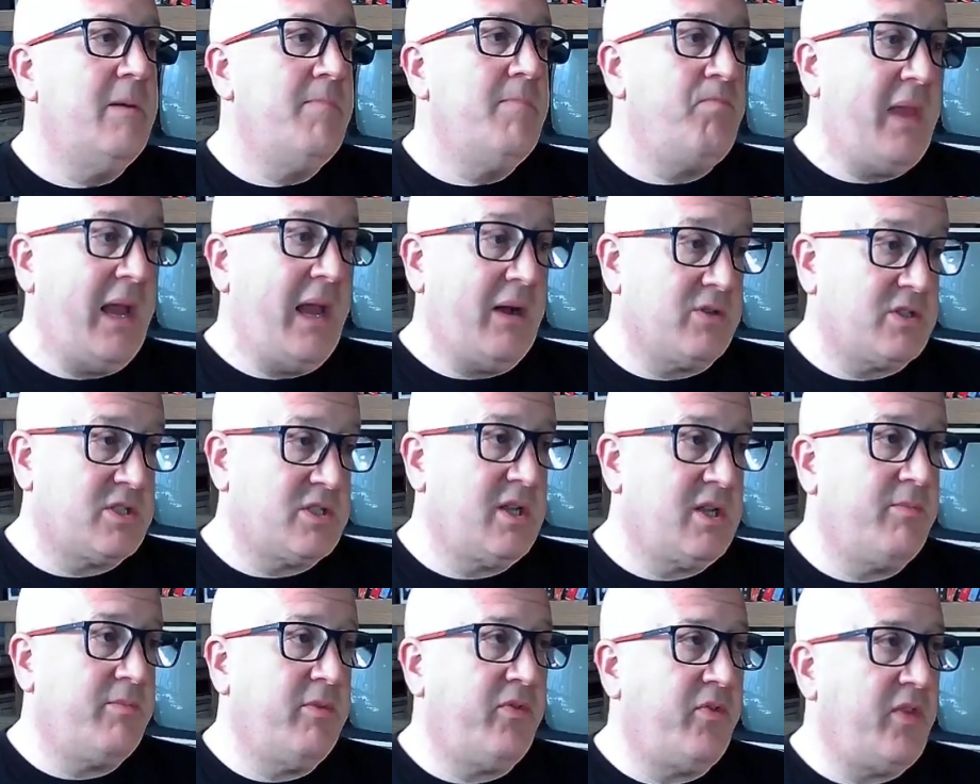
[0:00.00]
Now,
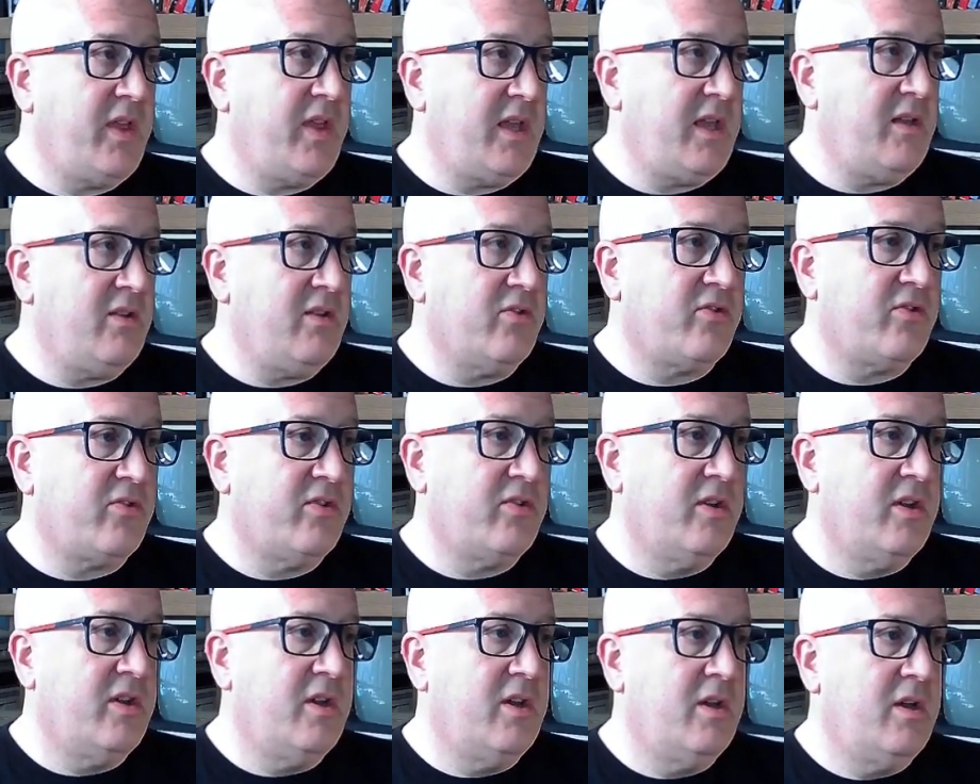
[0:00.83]
some of these
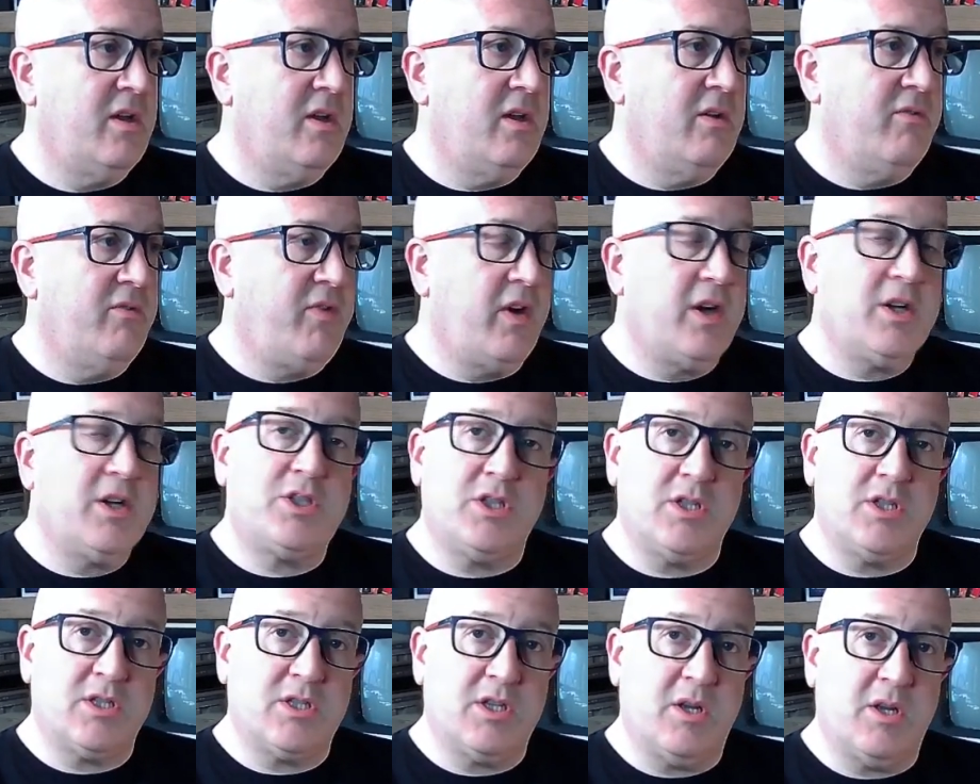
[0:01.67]

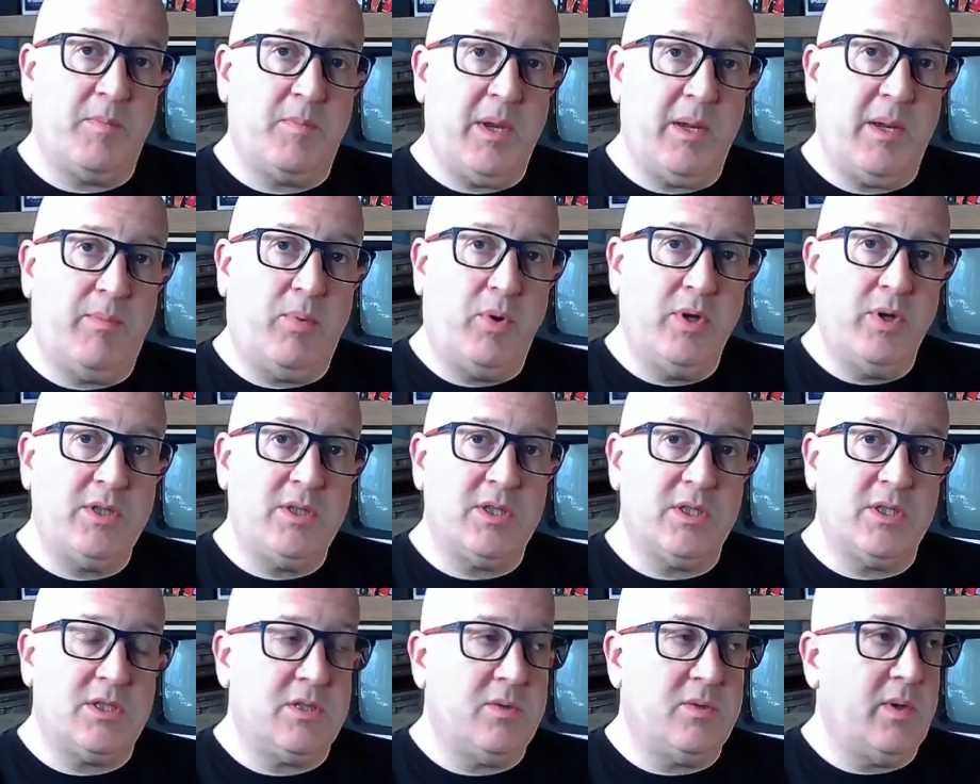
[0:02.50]
functions that are being
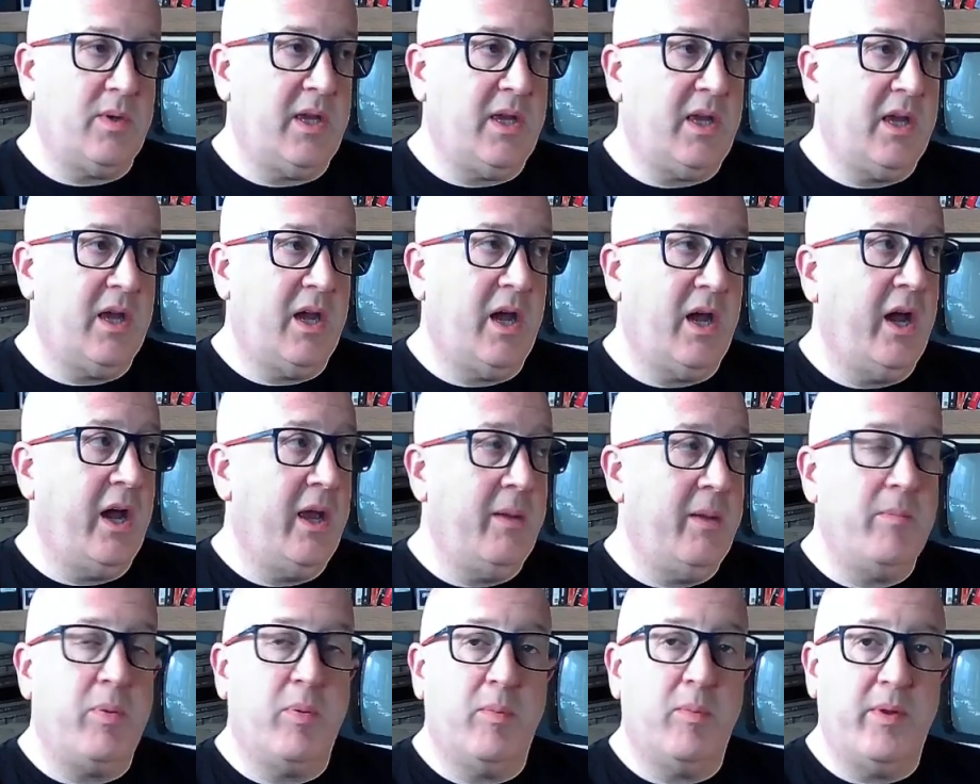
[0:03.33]
pointed to here are
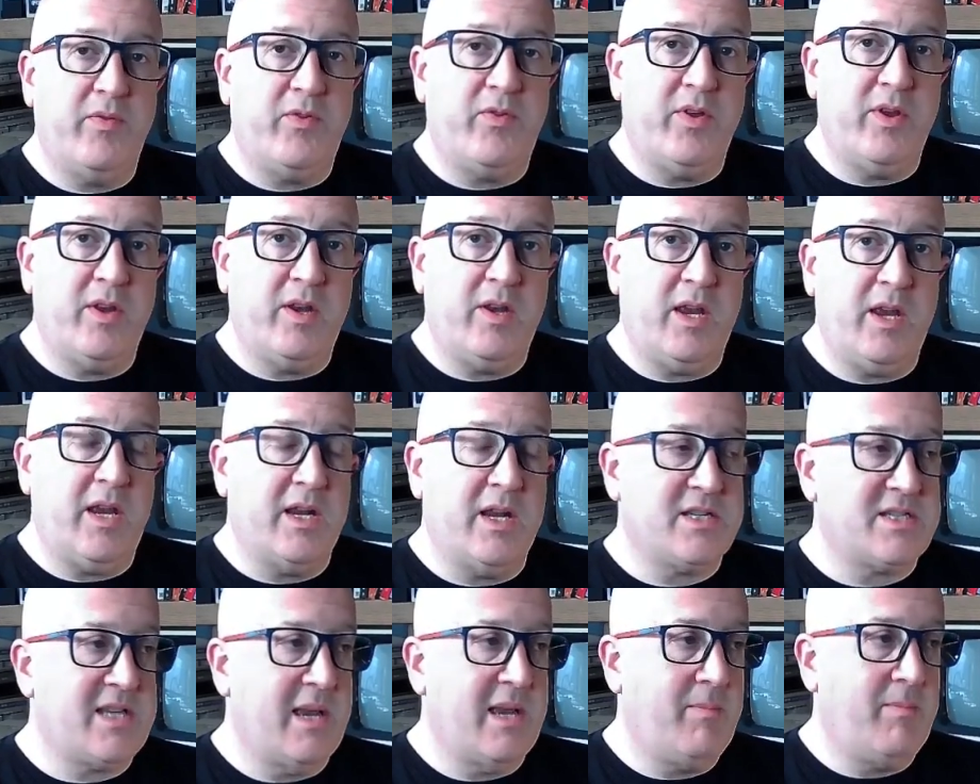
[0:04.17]
implemented in
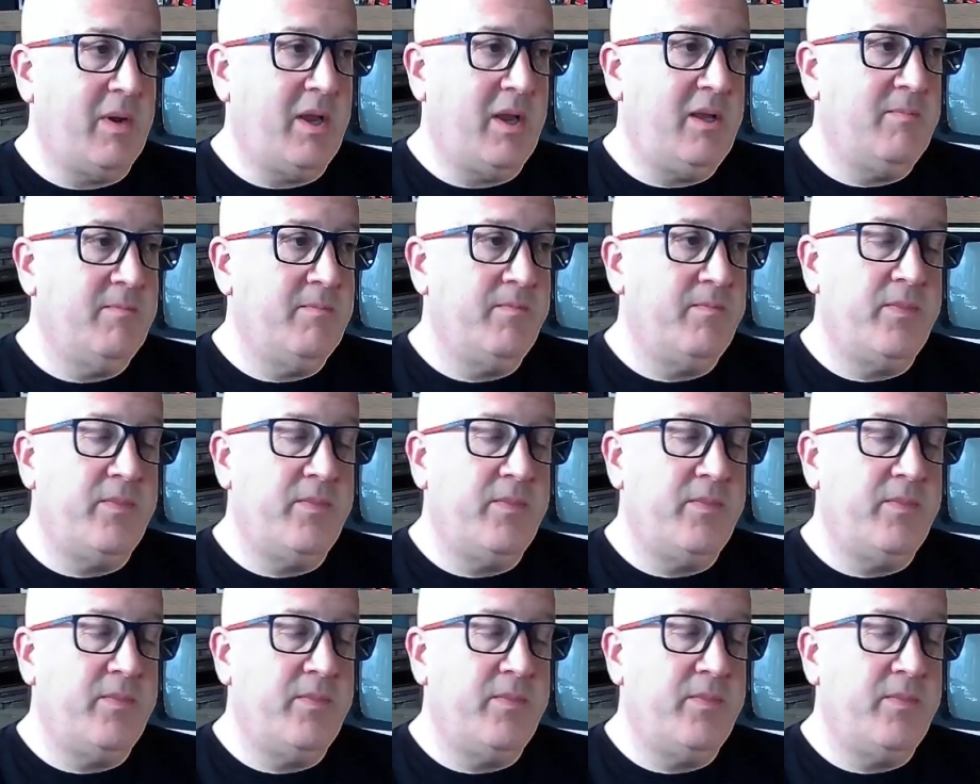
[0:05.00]
assembly,